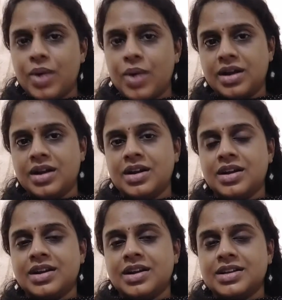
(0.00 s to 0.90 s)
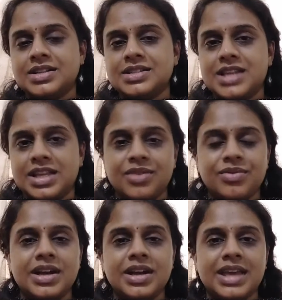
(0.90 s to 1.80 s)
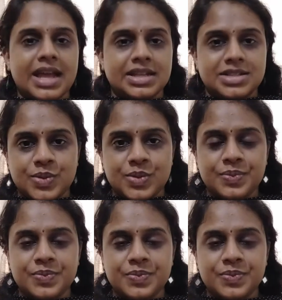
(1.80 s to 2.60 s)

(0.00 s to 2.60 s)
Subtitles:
one. Take the word cat.